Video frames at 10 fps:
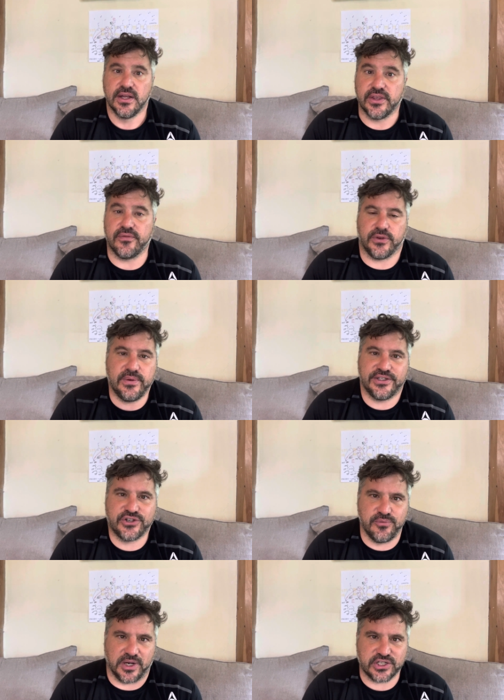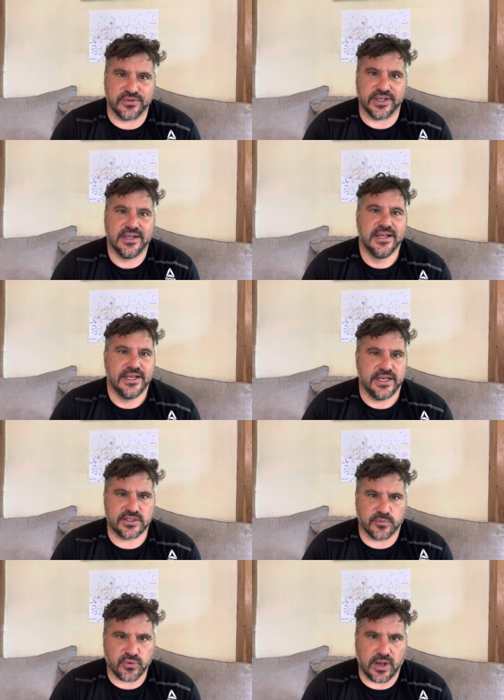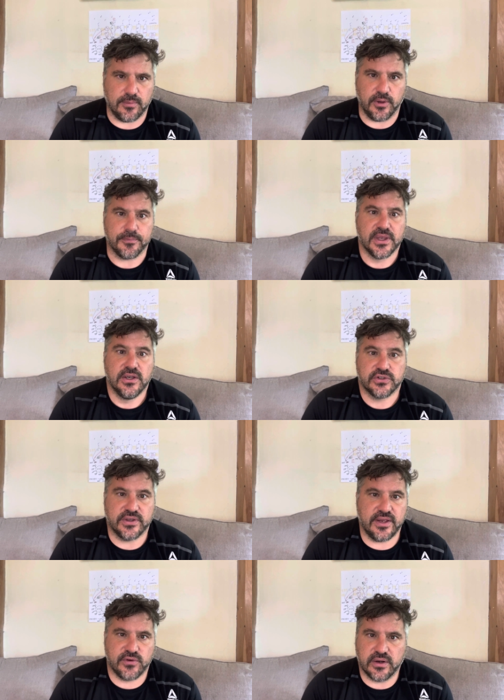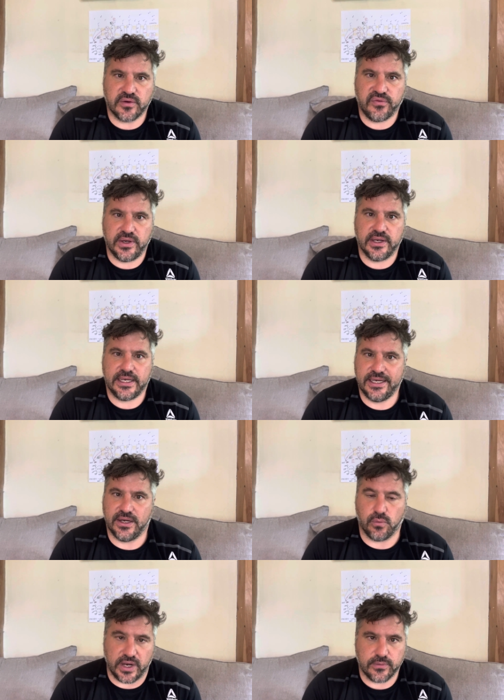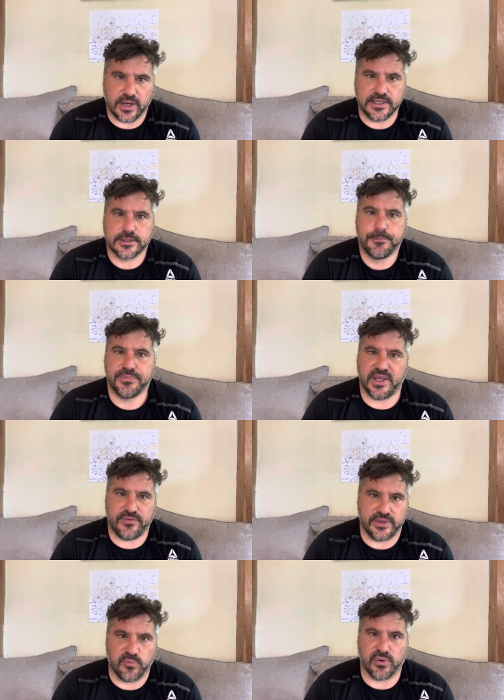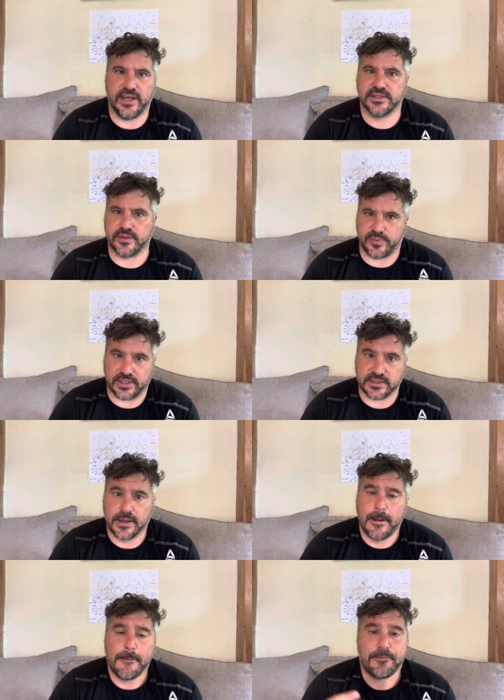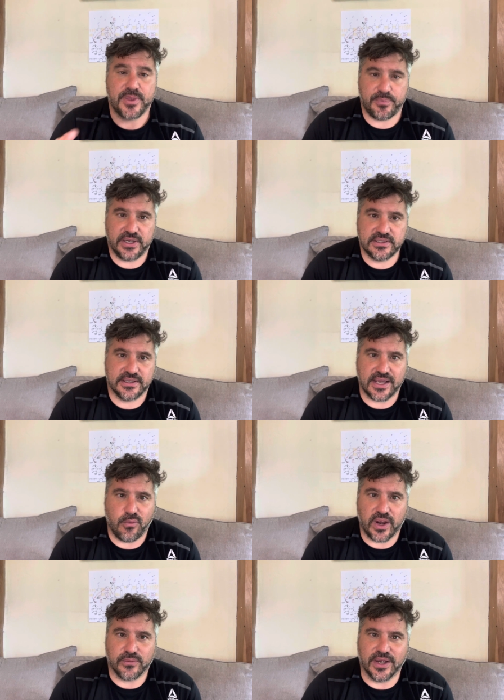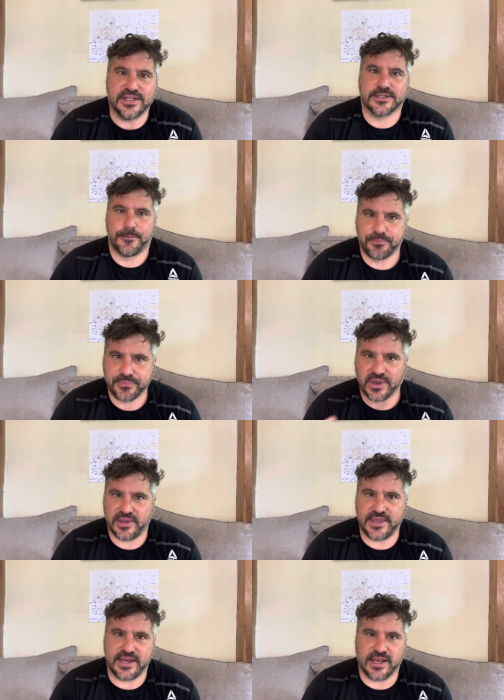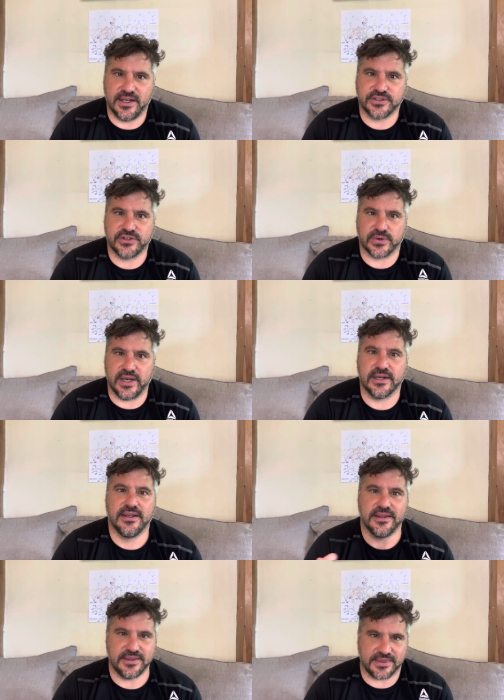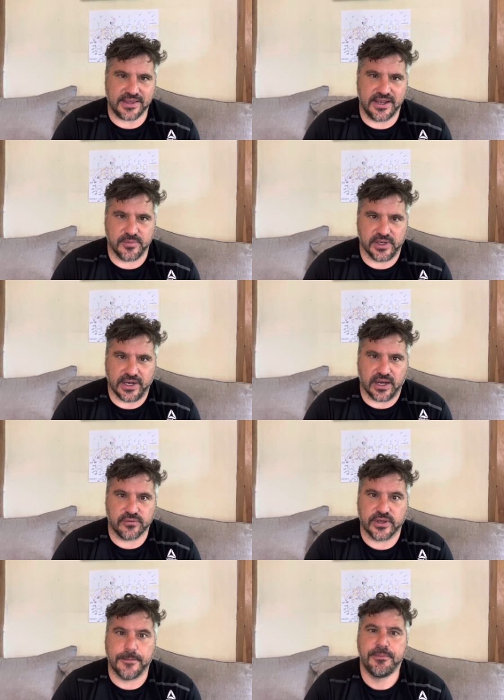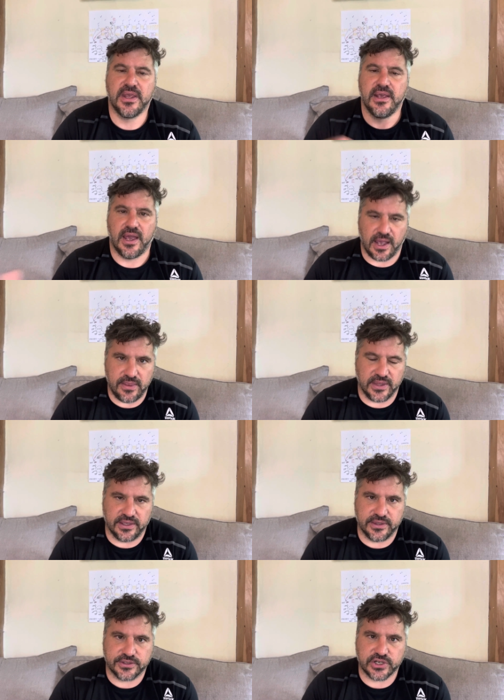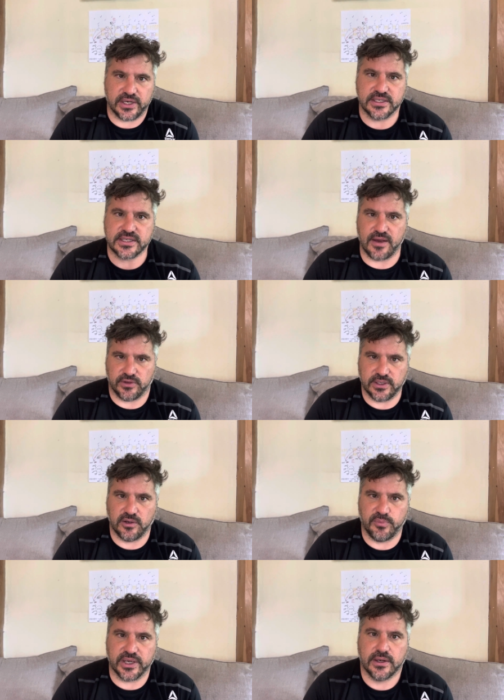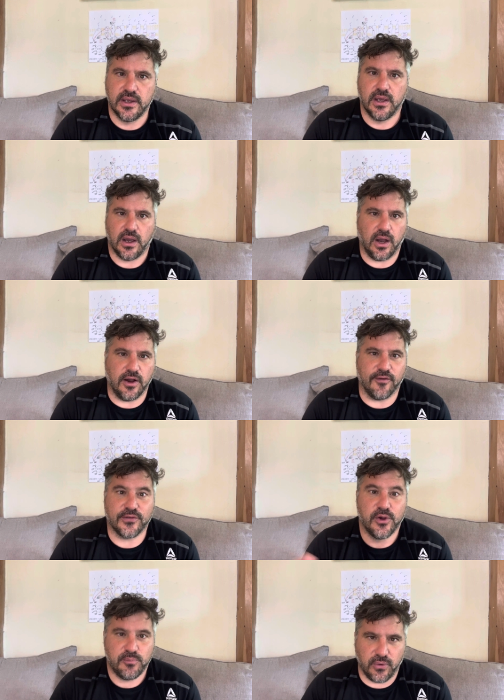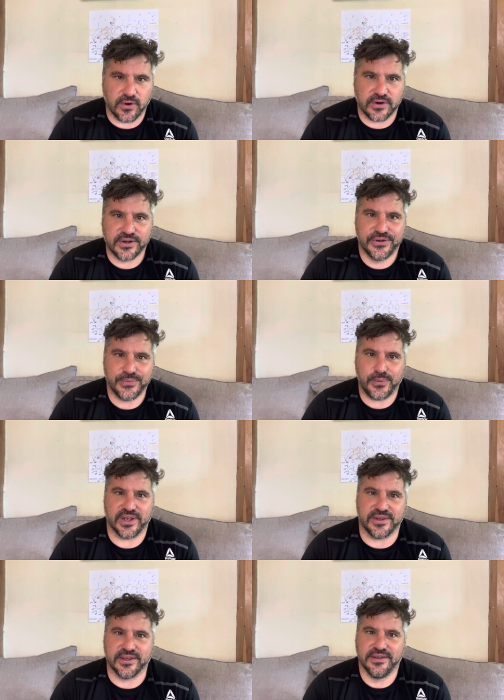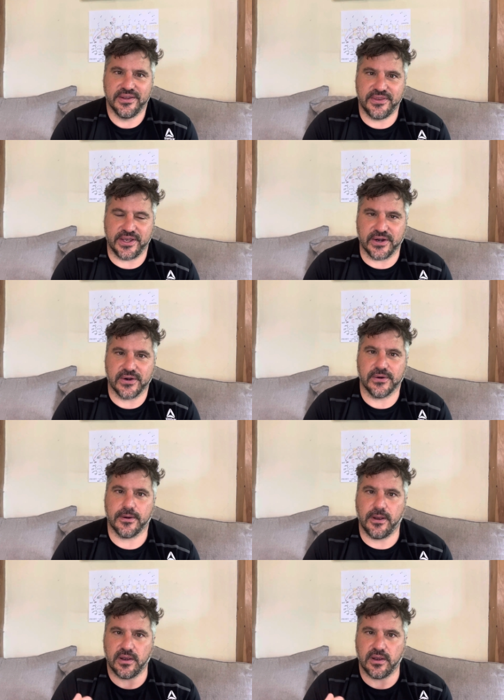that if you eat too much of it, it's a problem. So they've gone to feed eating white rice. They feed the brands to the pigs. The pigs eat that white rice. They concentrate the thiamine out of it. And then the Chinese have a little bit of pork with their,